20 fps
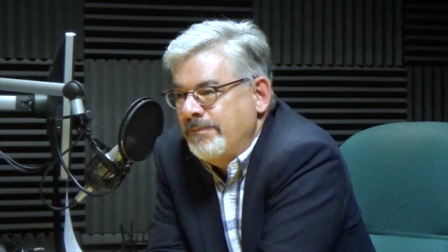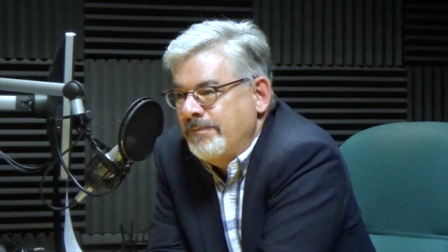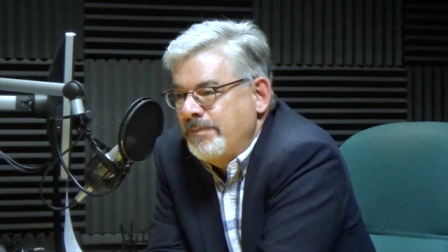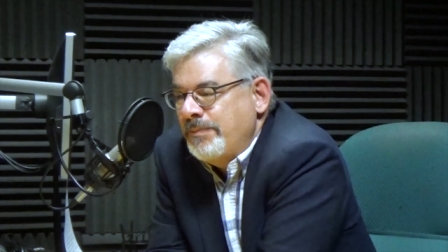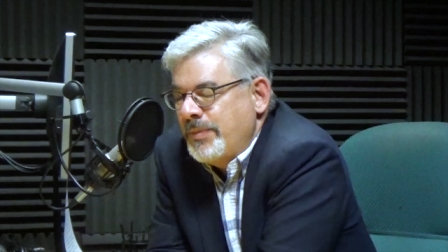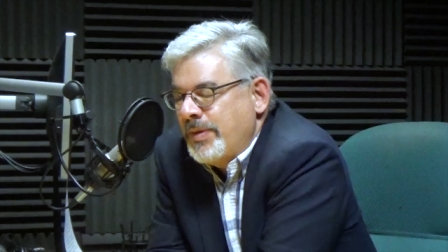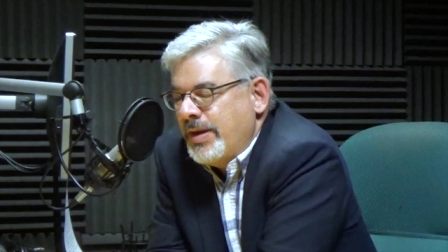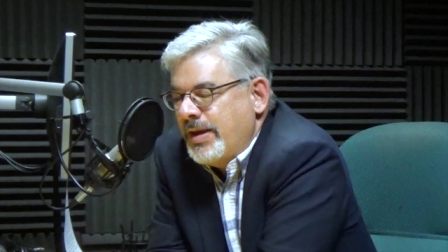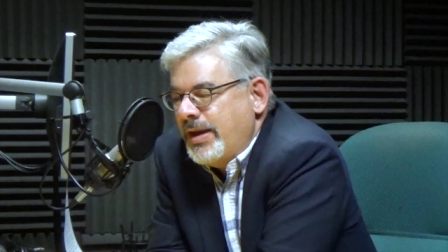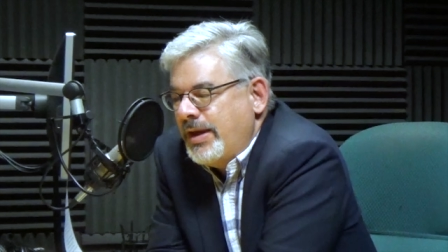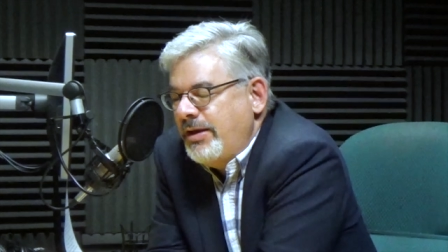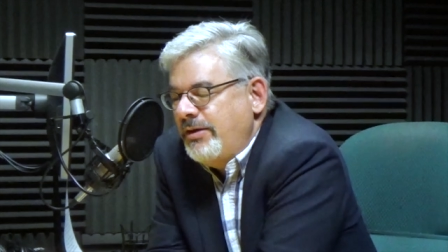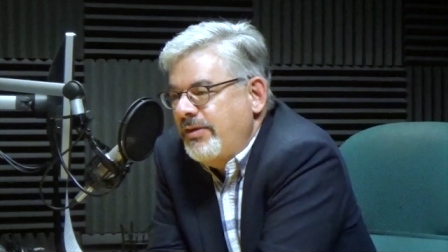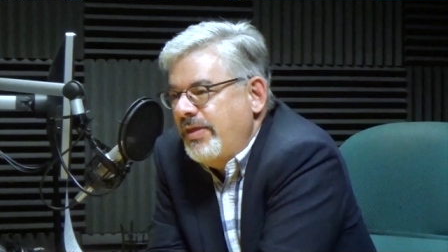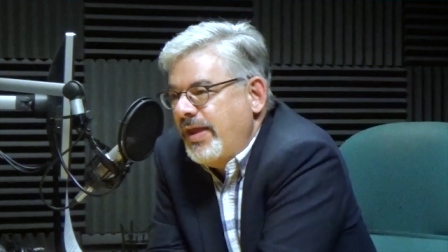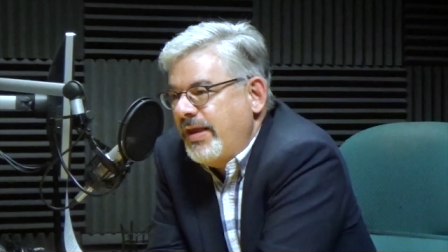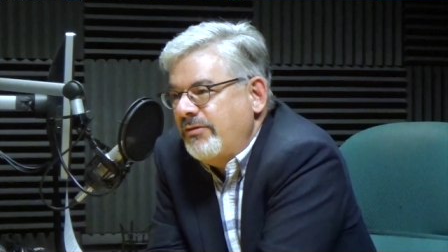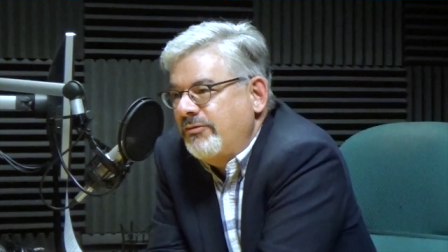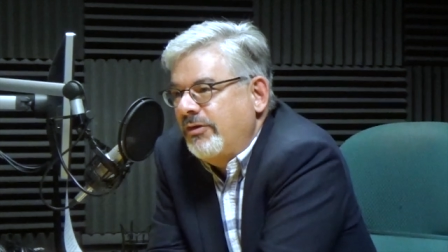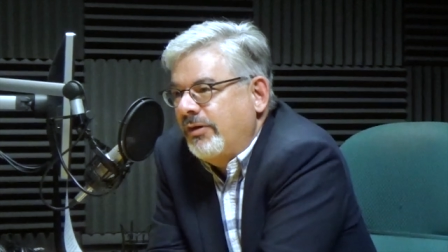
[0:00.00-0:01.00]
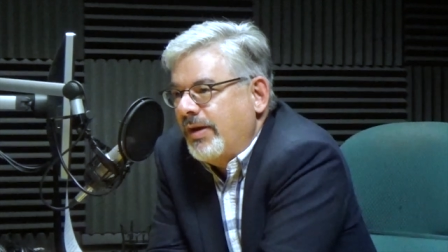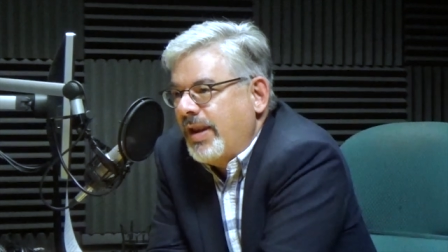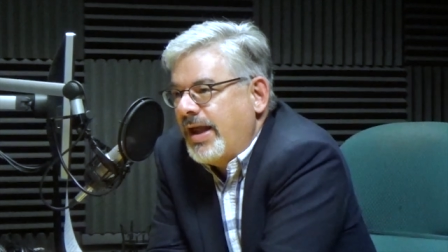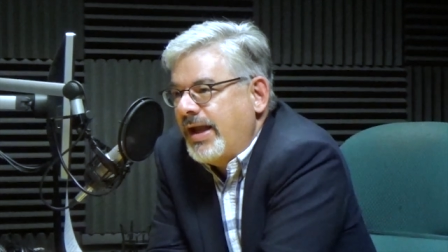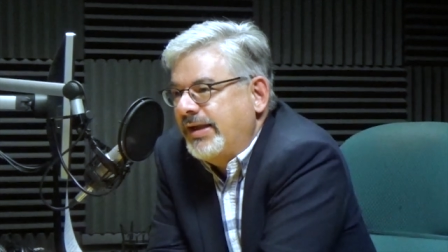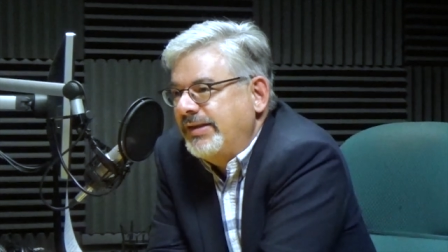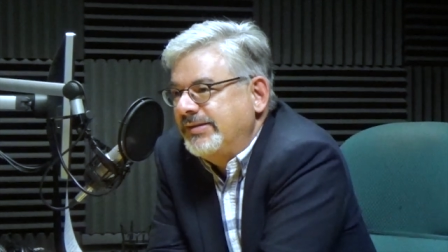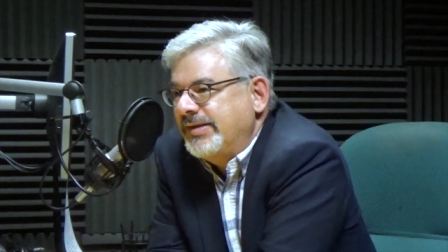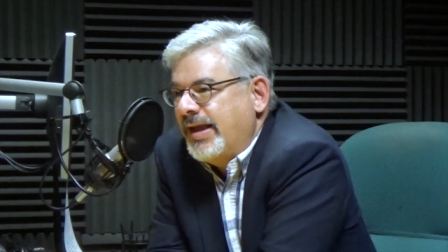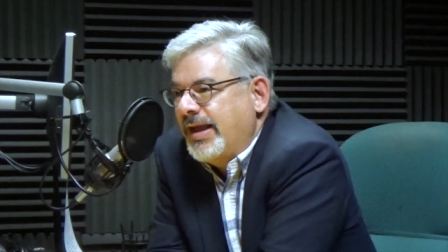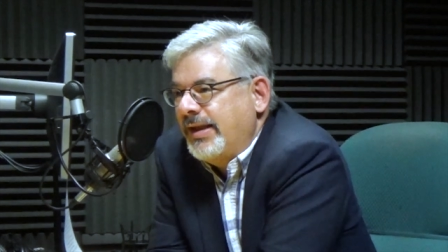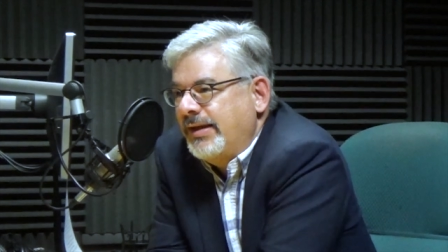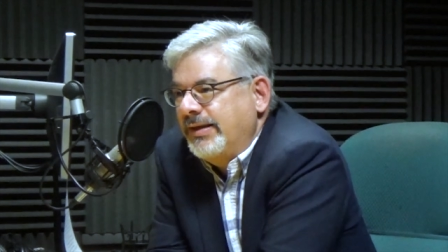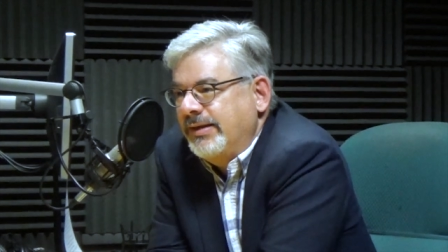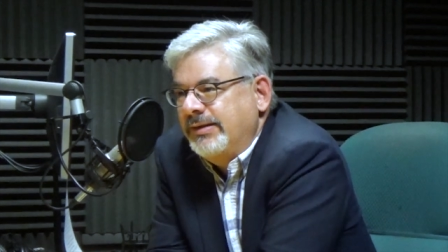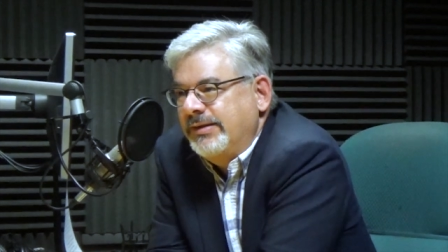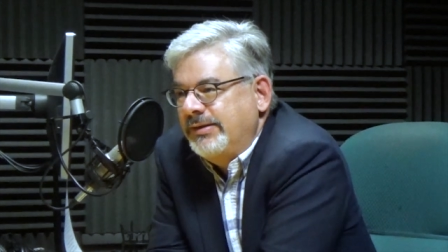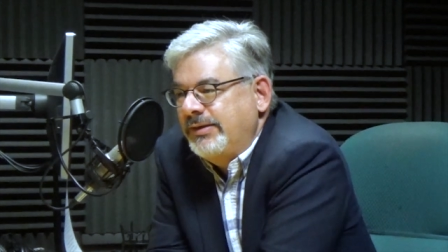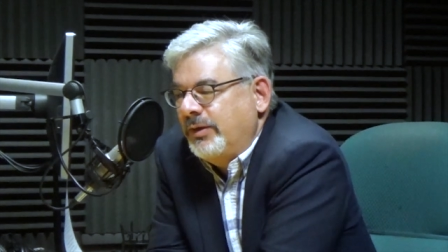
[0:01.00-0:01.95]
Mm-hmm. He then relies on